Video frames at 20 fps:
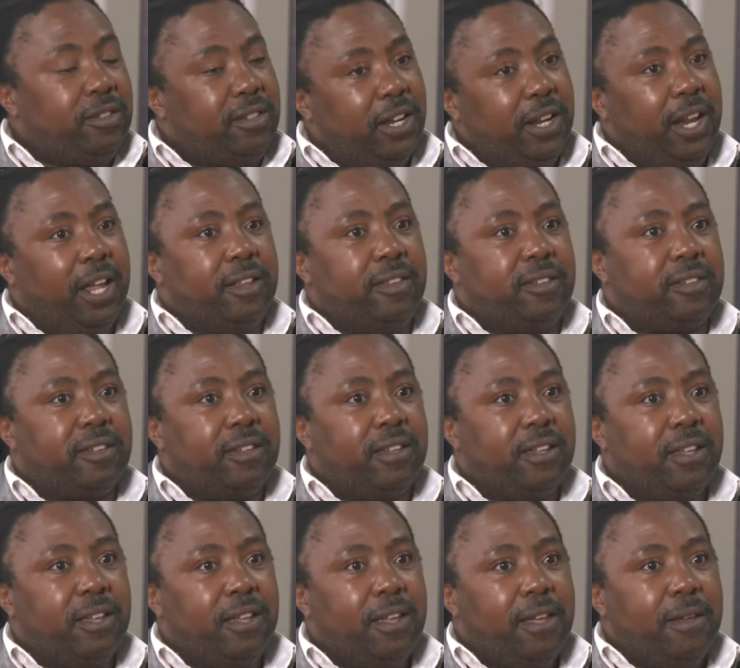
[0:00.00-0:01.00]
tenants
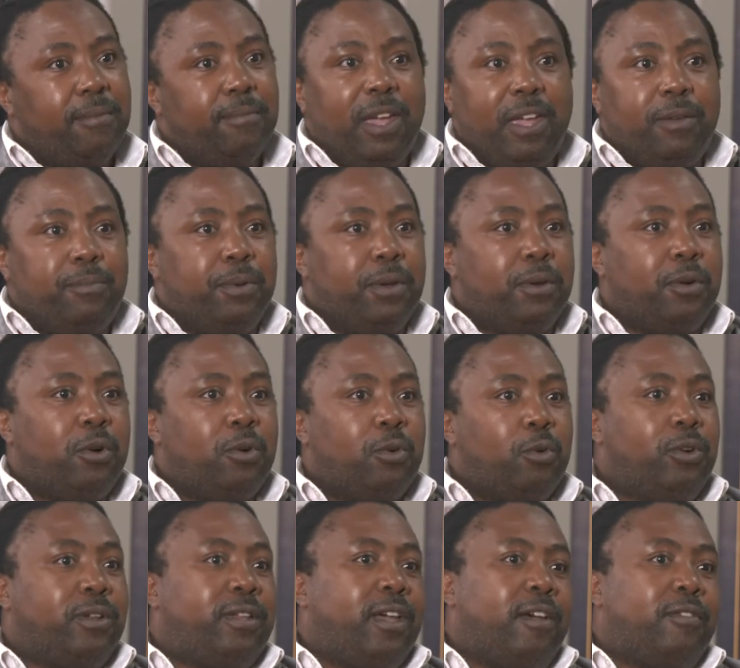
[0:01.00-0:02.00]
maybe
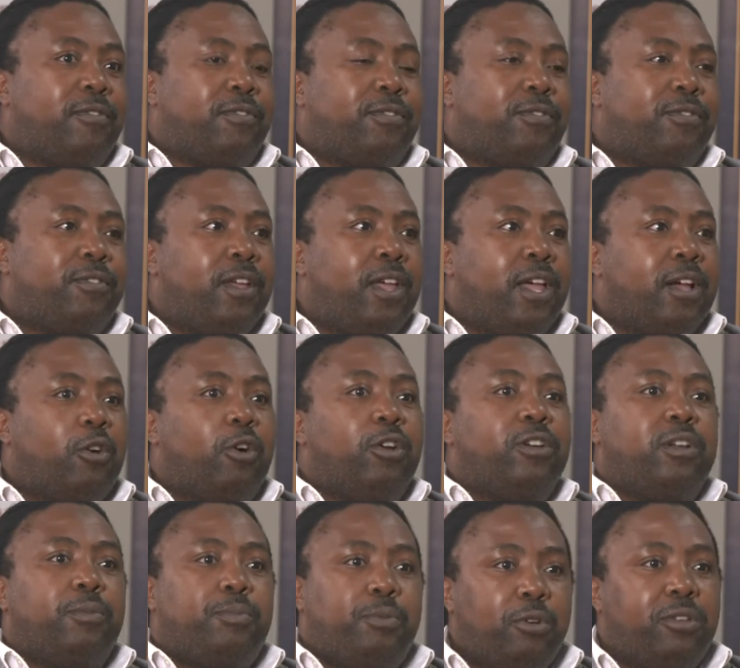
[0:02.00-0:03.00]
would have
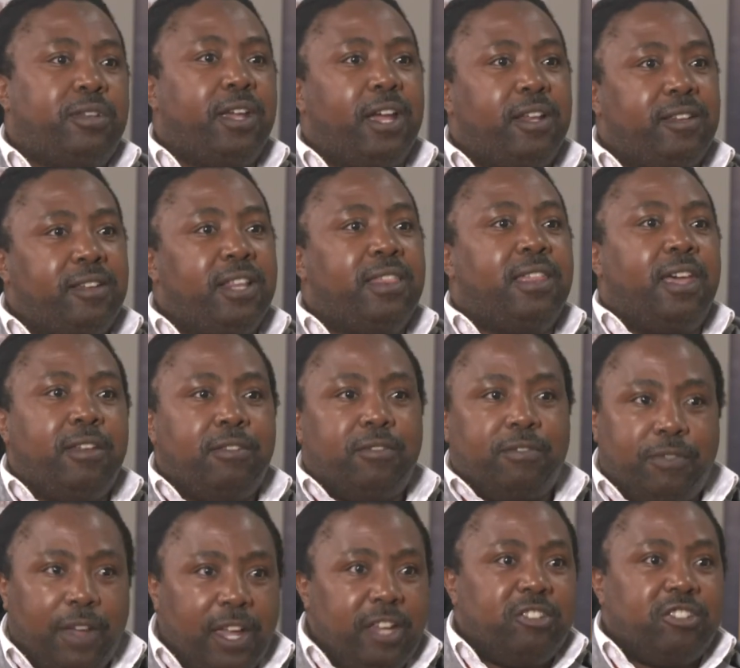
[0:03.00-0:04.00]
contributed in the
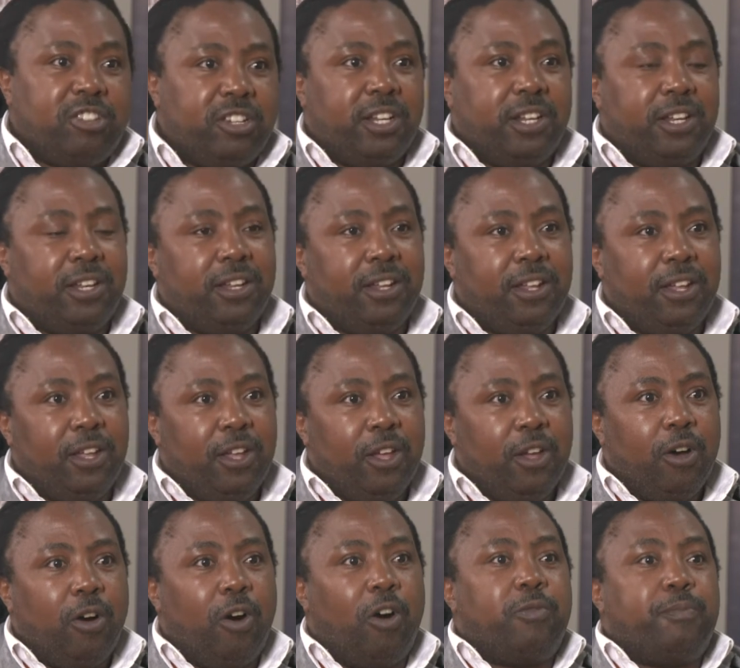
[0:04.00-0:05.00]
invasion
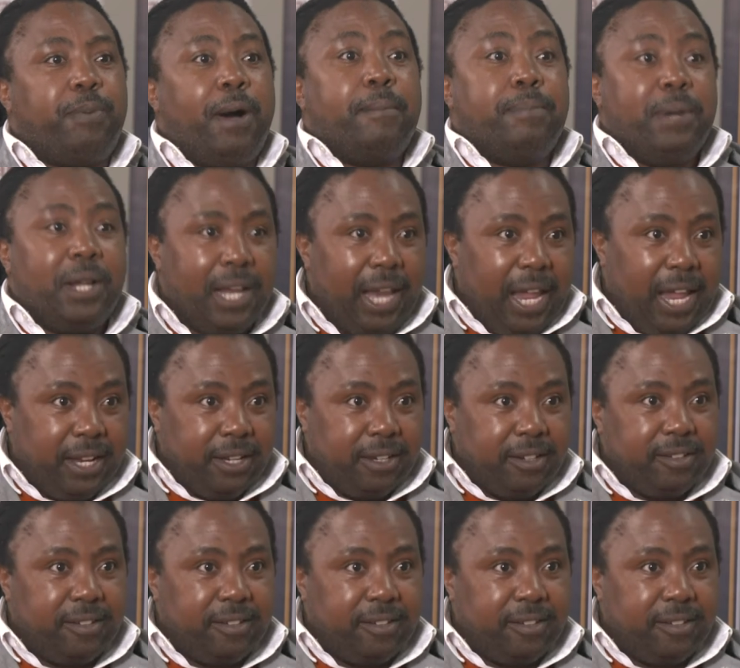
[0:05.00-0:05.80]
of public land.